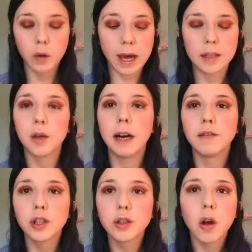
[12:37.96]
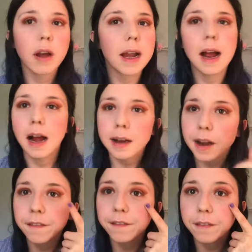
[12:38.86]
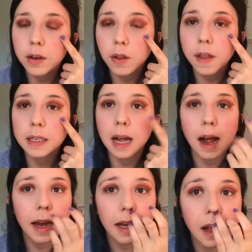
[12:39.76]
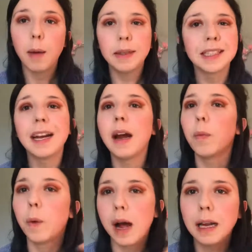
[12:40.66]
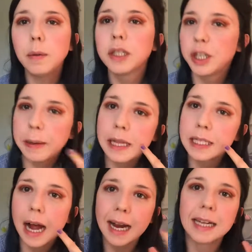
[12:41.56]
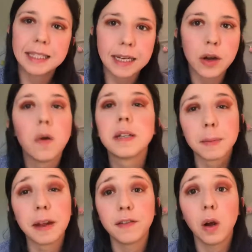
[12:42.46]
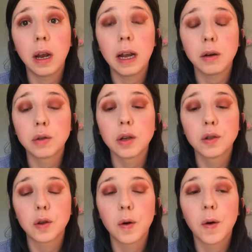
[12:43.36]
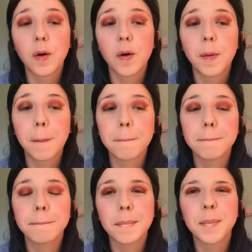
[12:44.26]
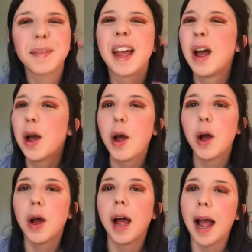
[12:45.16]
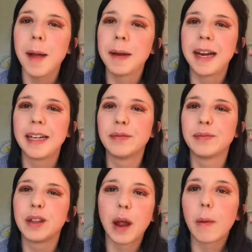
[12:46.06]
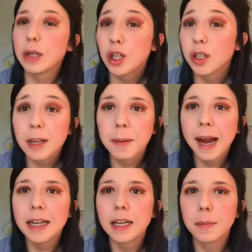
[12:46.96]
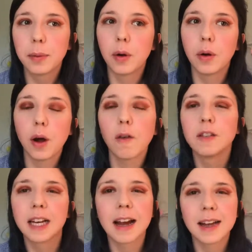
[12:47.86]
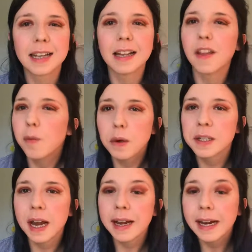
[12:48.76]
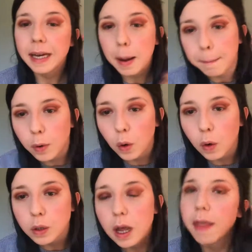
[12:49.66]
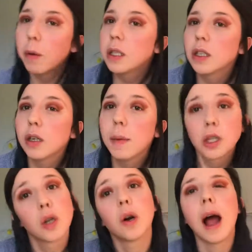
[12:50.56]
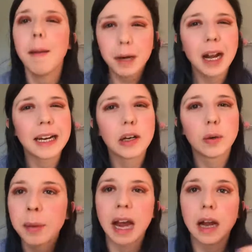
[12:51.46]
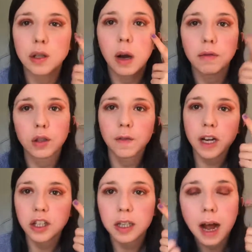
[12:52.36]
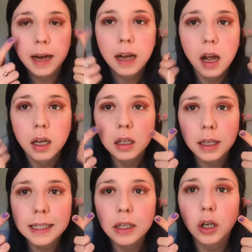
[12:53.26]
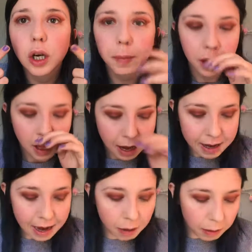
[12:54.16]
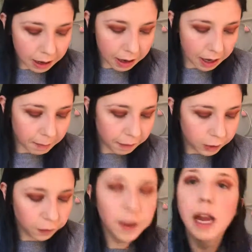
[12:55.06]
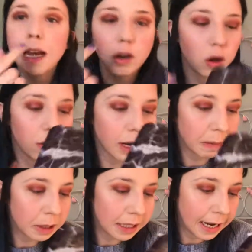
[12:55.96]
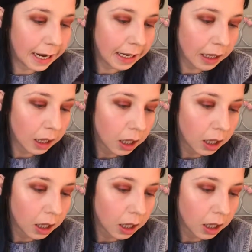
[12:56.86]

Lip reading: Okay, so I've just gone in and done this eye. I will say, while I was doing this eye, I did notice a bit of fallout. So, I mean, it was just a bit, but obviously I said that there wasn't any, but there was some, so I'm gonna let you know. But yeah, so I've just finished this eye, cleaned it up, and now just for the inner corner, I'm gonna take